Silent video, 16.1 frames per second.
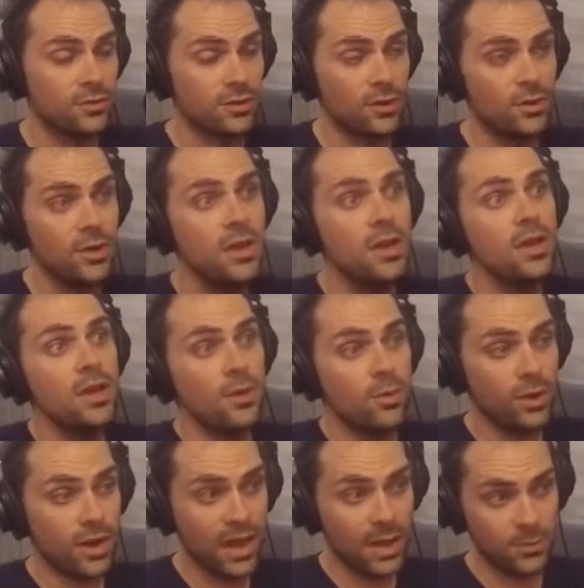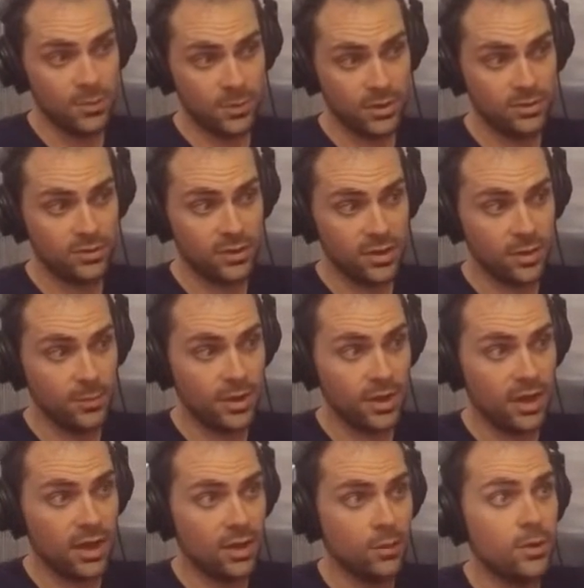So what happened was him and
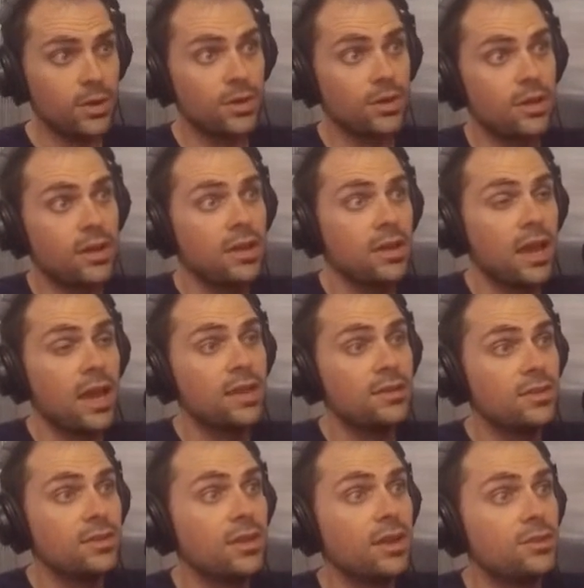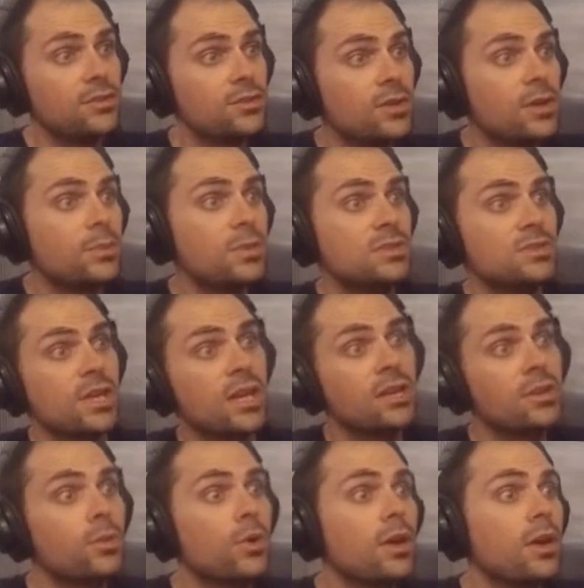I went on a 18-day trip in
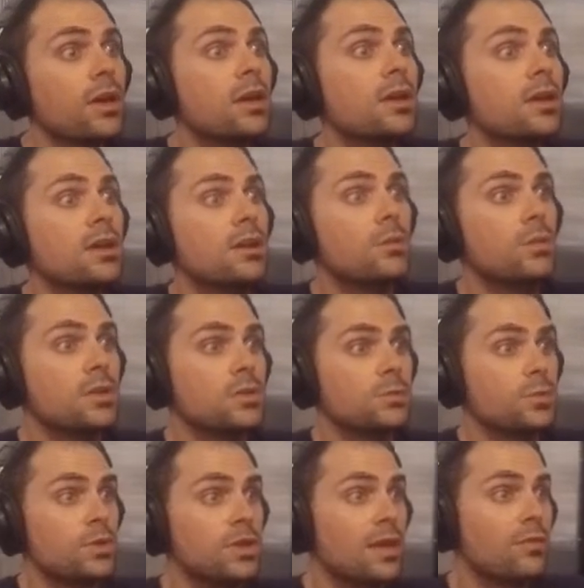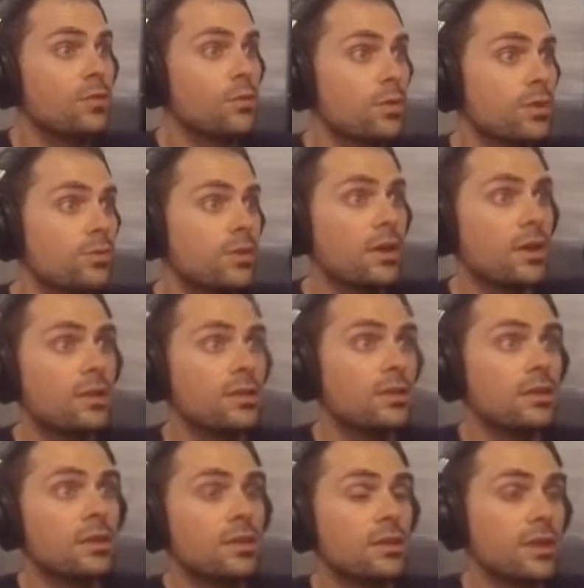January, which we never would have
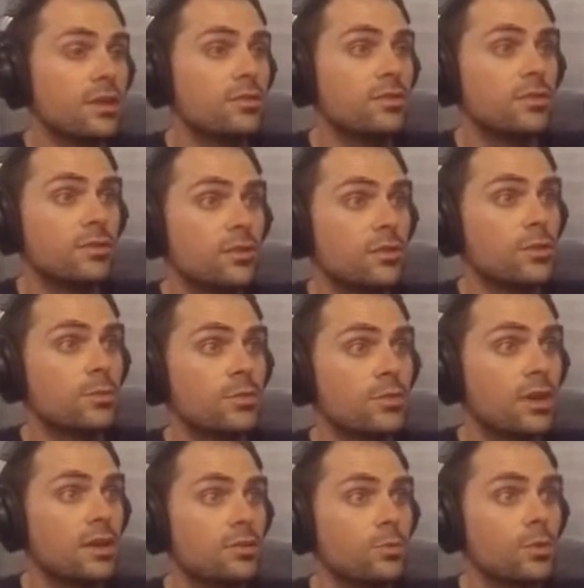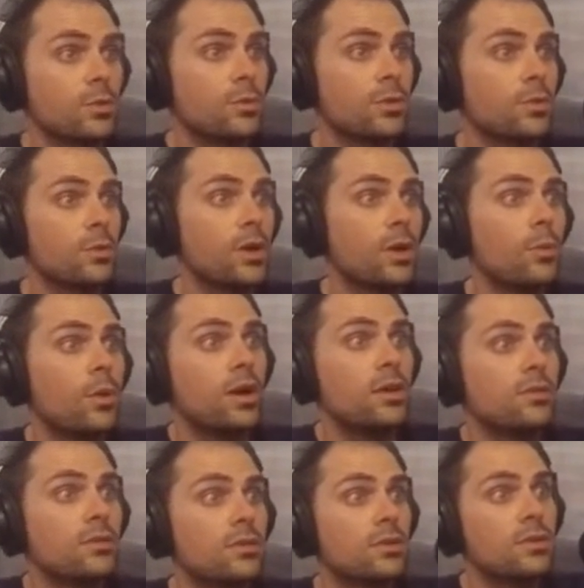done unless this circumstance would have been the way it
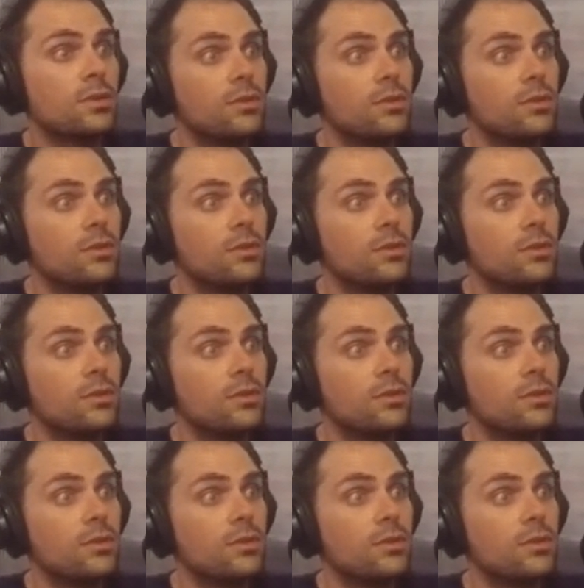was.